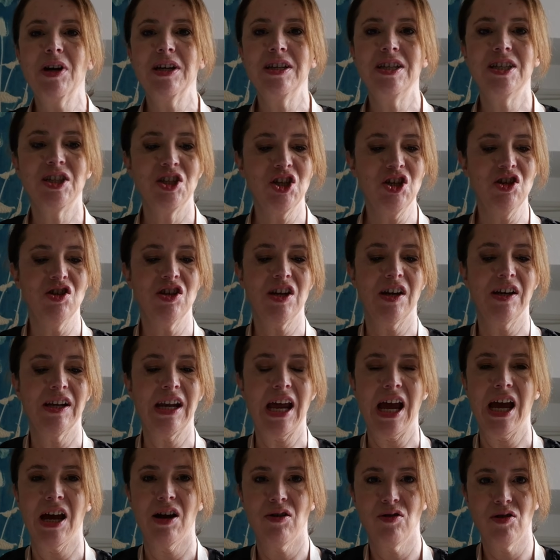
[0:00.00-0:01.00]
studio
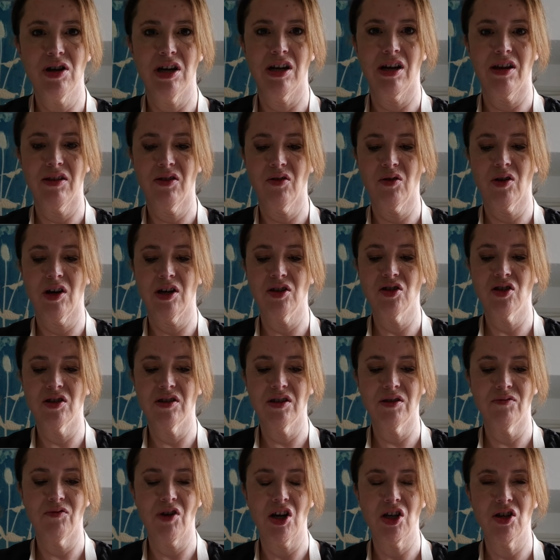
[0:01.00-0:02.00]
now and I thought I'd
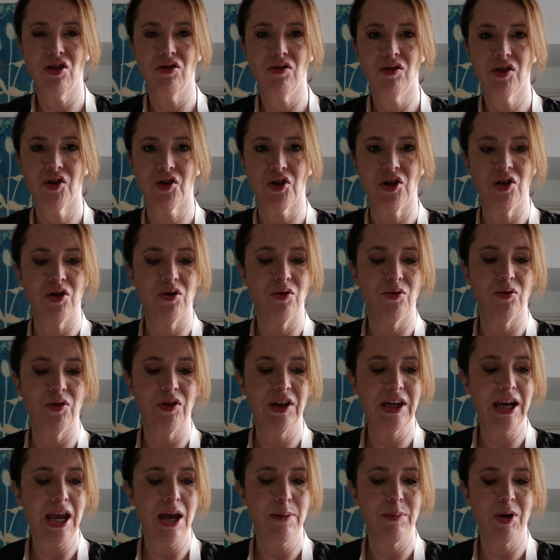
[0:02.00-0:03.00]
just run you through the
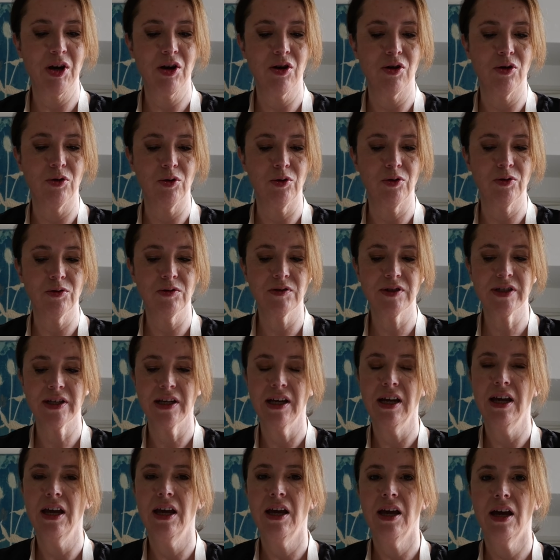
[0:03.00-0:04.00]
chemicals.
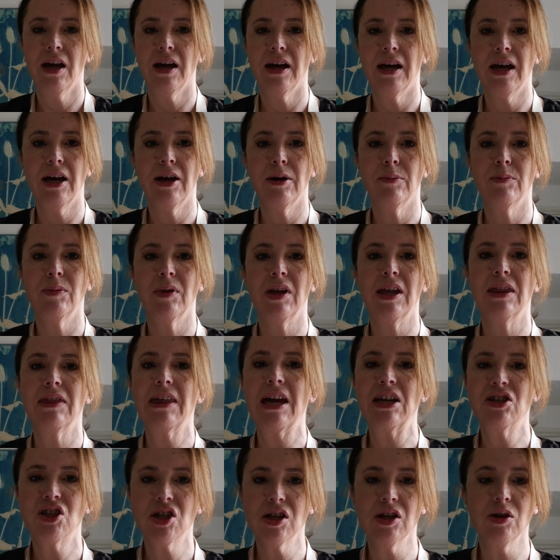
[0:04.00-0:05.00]
They're
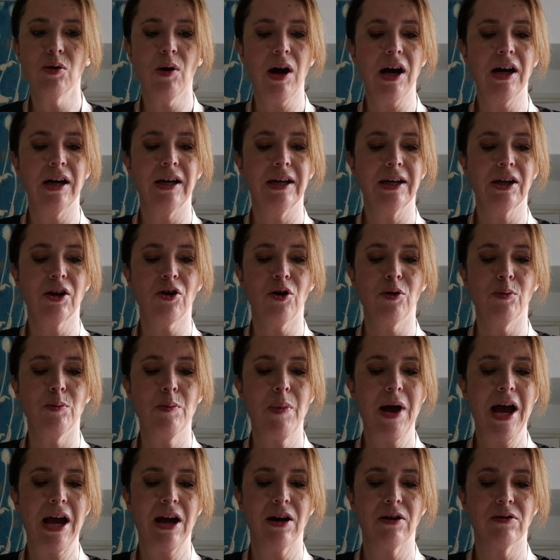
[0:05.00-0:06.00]
two iron
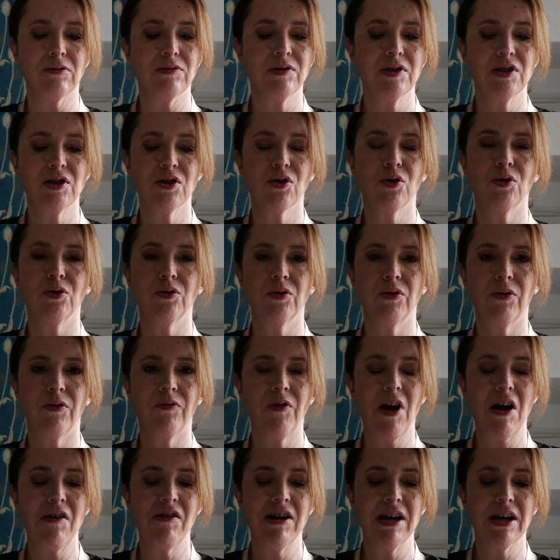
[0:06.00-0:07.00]
compounds called
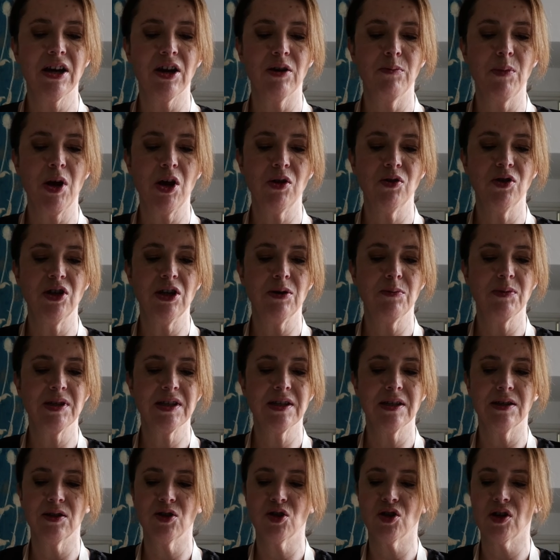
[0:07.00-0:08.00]
ferric ammonium
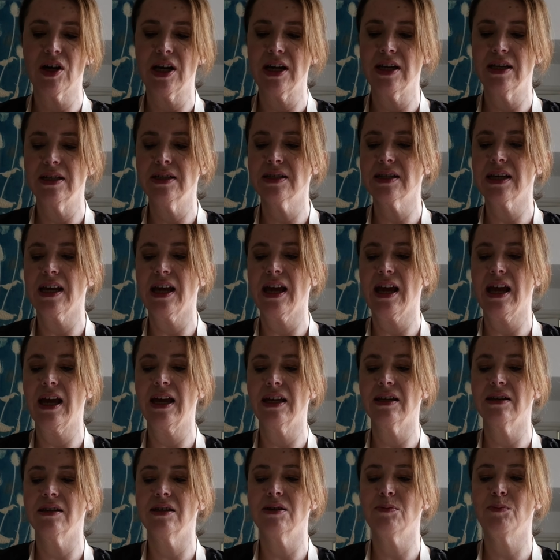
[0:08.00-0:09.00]
citrate
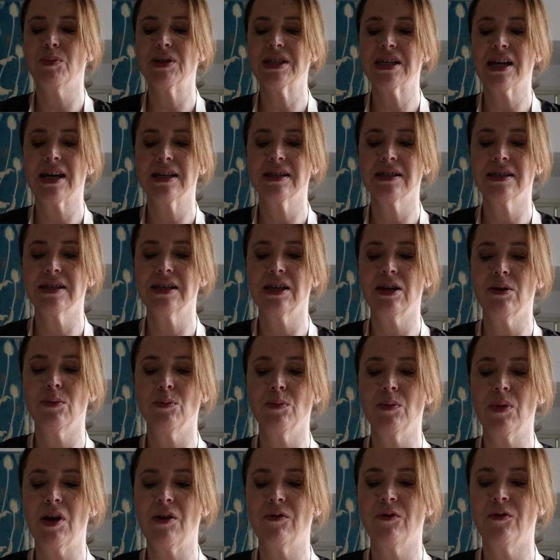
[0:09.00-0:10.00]
and
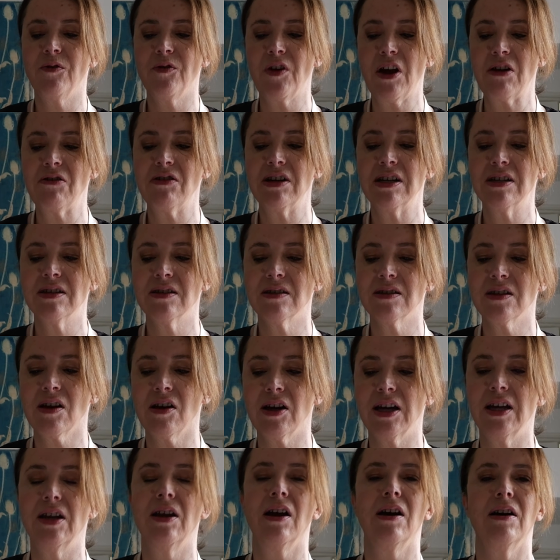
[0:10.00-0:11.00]
potassium
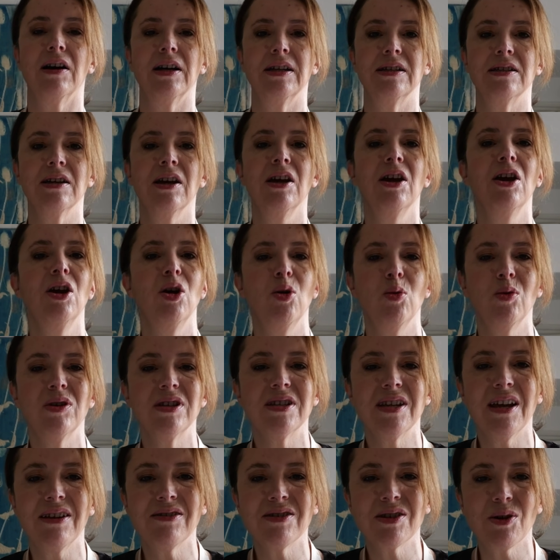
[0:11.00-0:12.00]
ferrocyanide, which
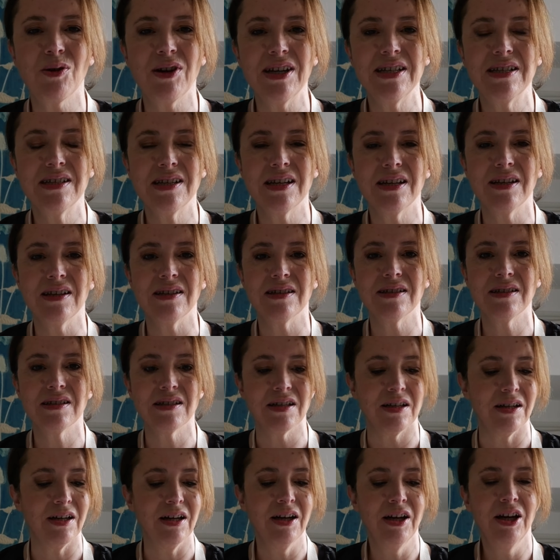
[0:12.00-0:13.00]
sounds quite
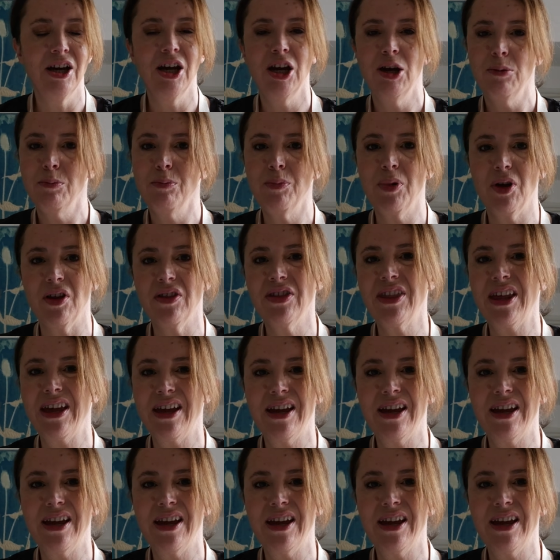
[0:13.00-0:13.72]
sinister, but